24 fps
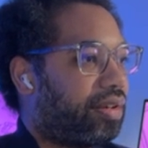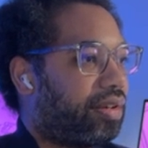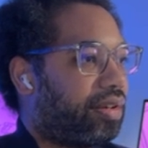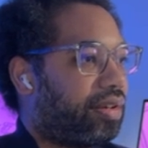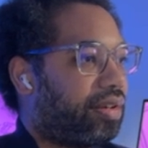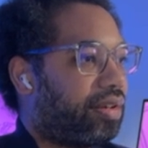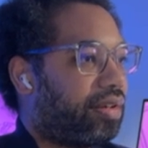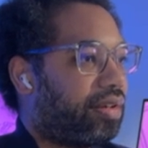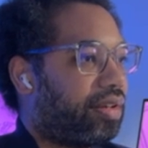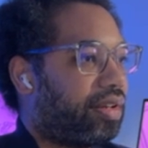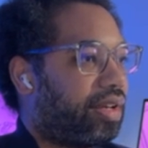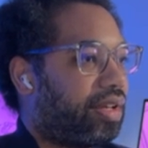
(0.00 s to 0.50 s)

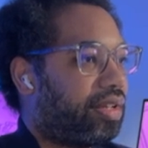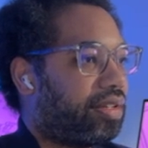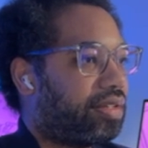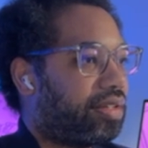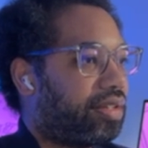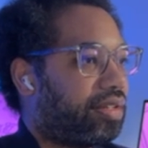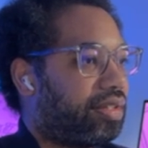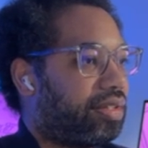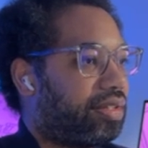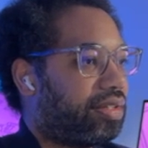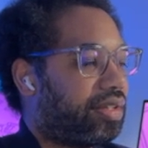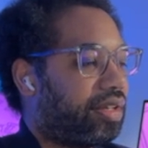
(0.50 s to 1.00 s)
Task
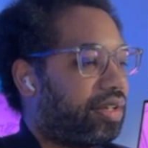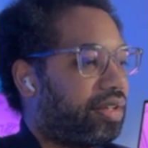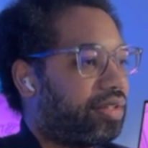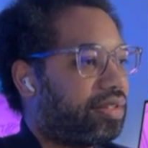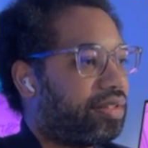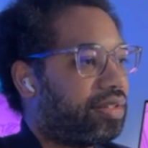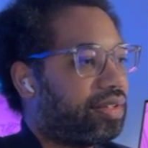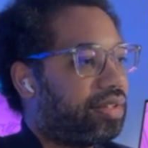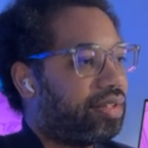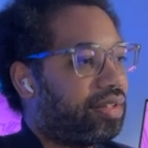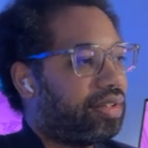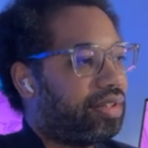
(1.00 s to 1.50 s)
details.
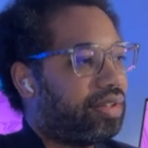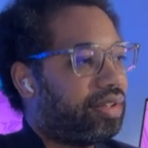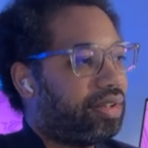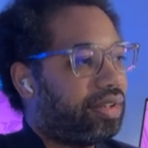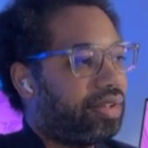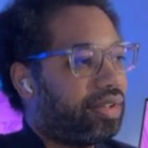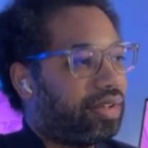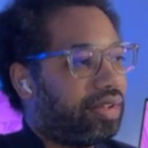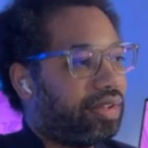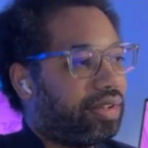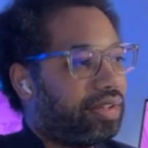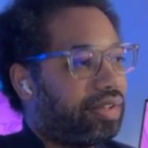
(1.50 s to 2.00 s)

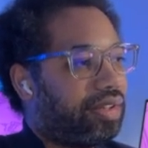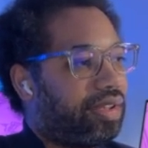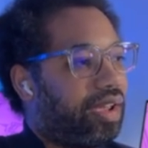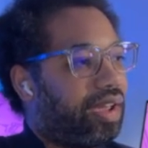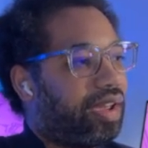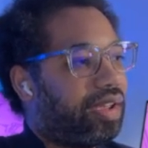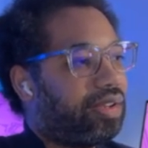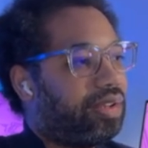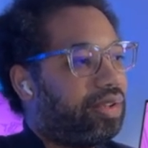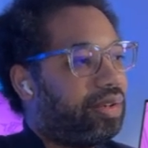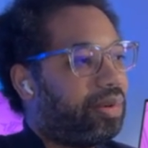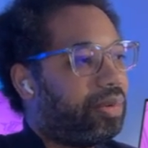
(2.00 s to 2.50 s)
Yeah,
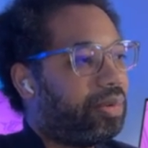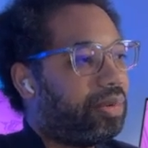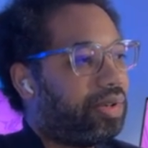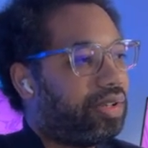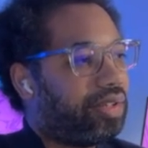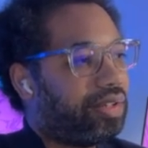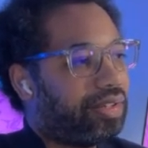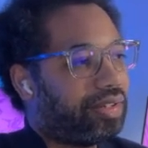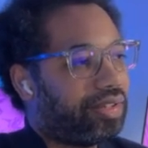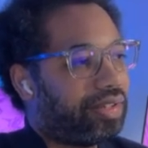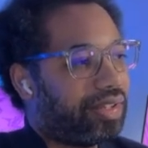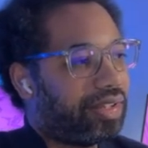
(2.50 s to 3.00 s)
you know what?
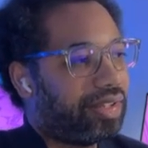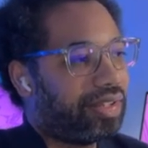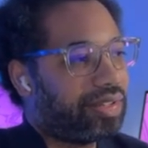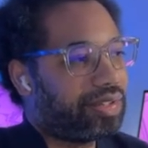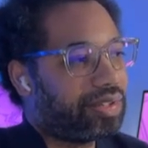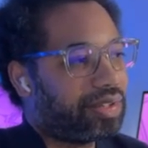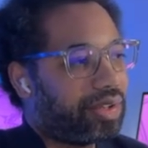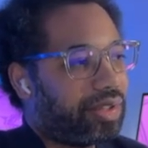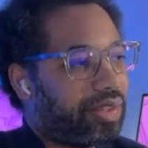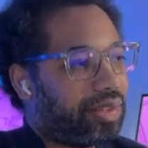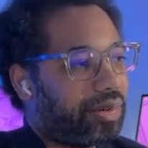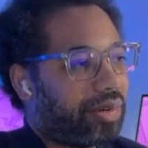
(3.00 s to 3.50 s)
It's
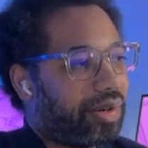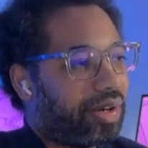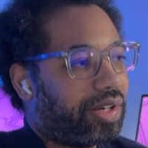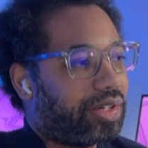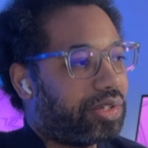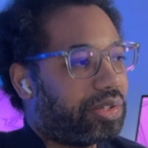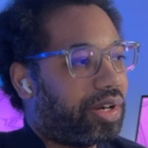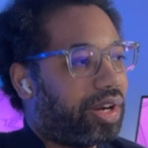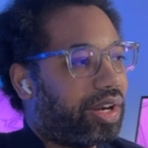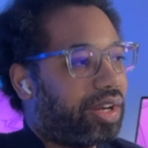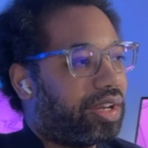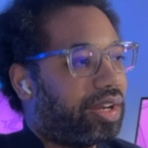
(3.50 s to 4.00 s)
on the right
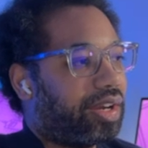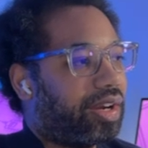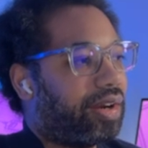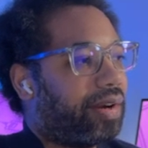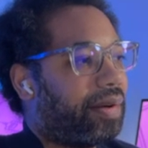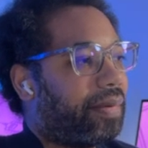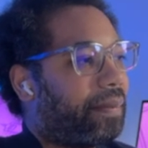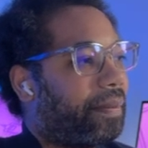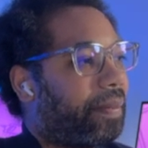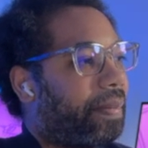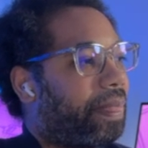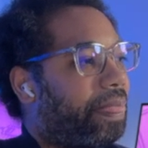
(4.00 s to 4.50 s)
track here.
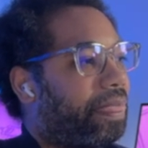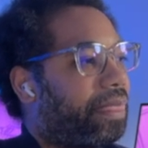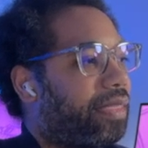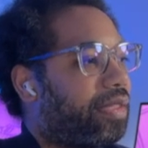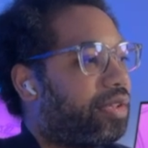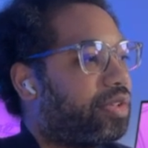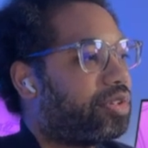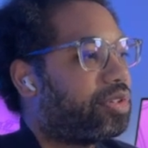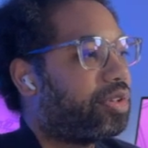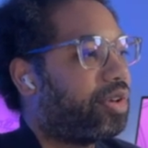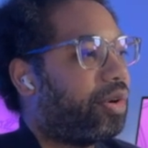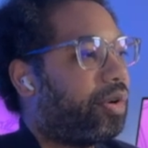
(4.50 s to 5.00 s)

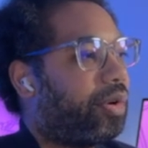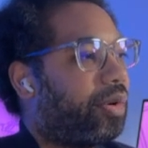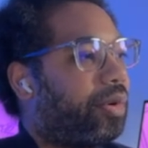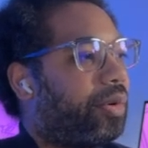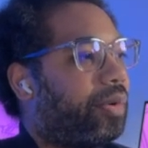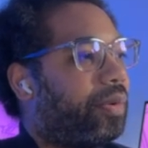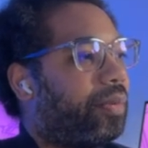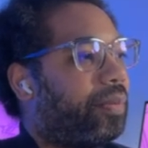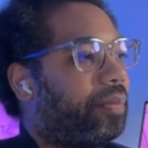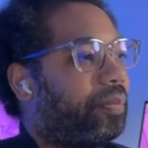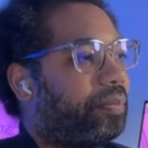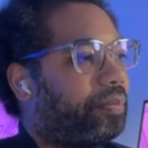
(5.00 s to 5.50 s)
So
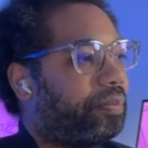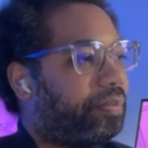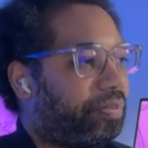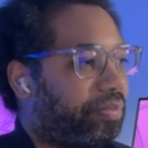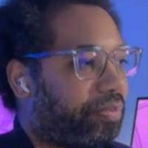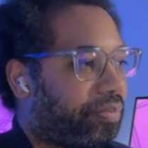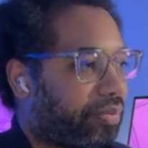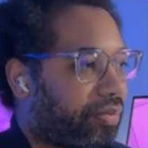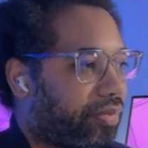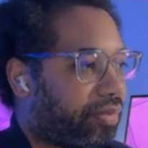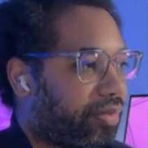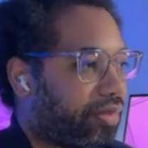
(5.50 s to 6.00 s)

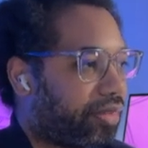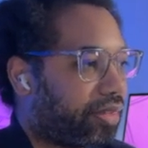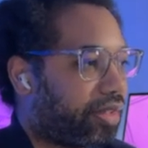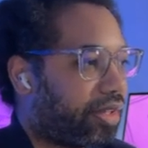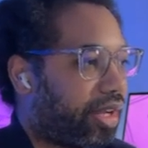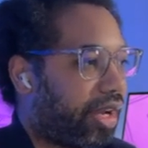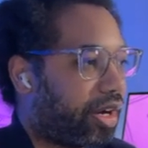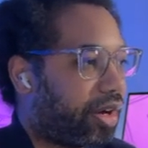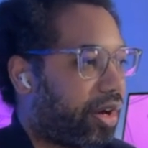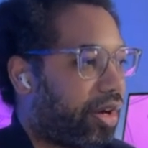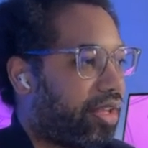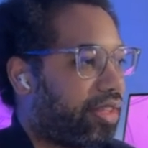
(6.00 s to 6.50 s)
I
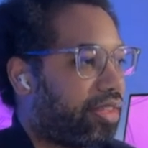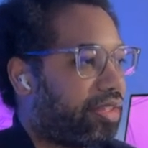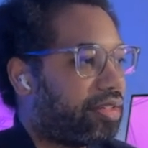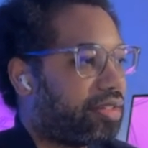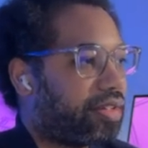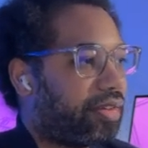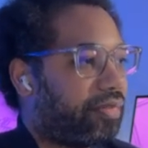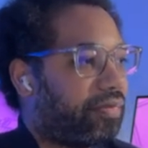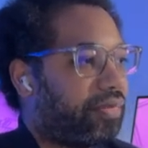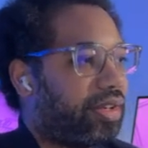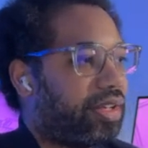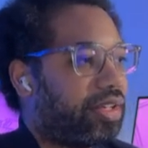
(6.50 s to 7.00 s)
created this
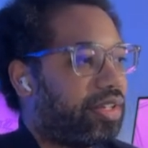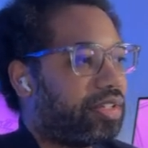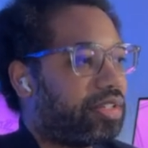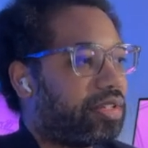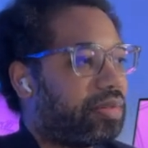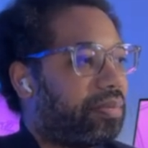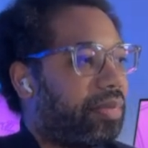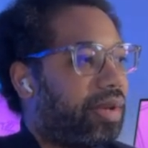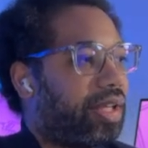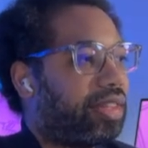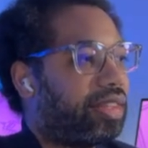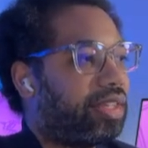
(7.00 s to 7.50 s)
convenience
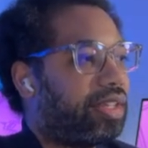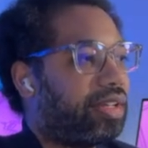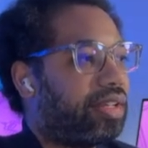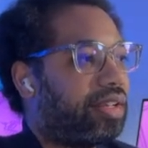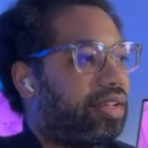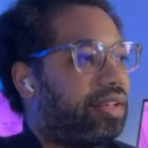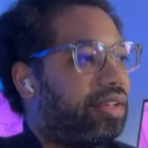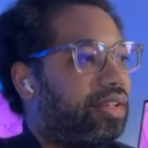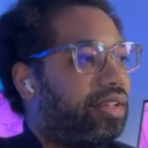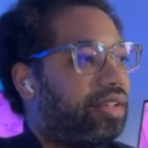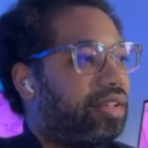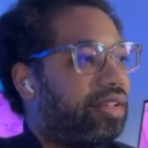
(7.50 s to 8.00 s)
method
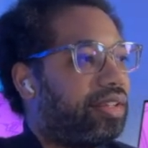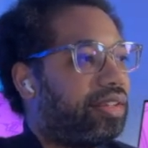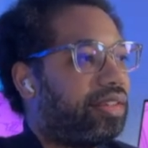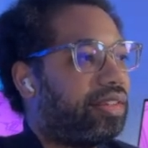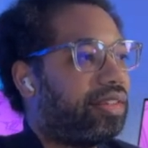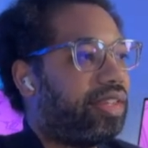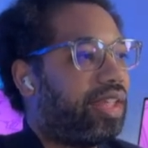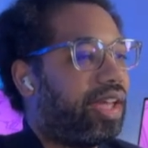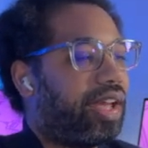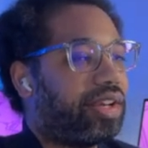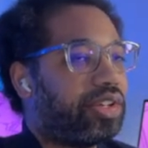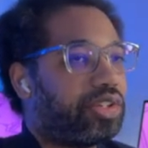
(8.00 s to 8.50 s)

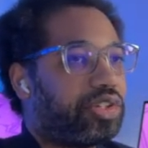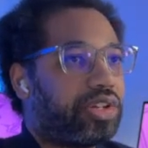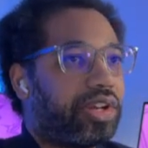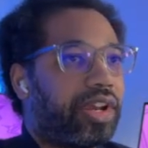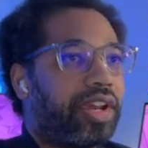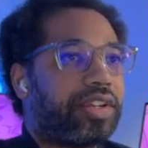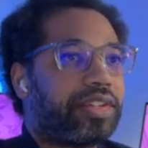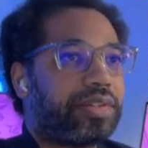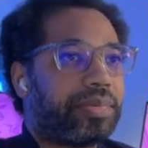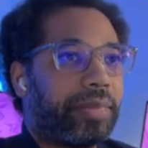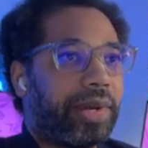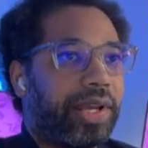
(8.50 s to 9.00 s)
that
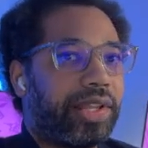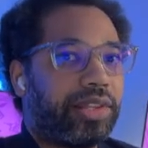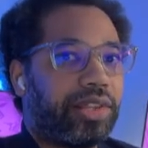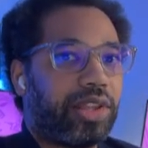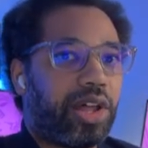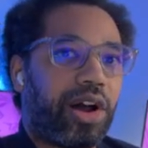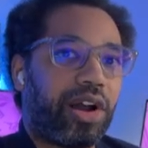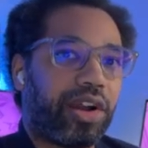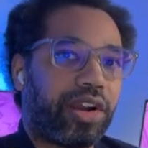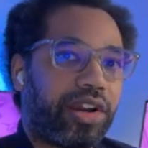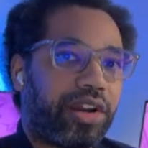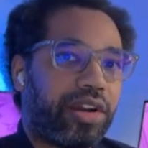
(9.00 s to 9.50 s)
checks my
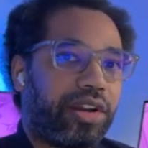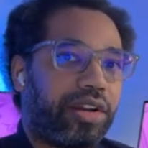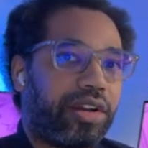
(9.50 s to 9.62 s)
logger.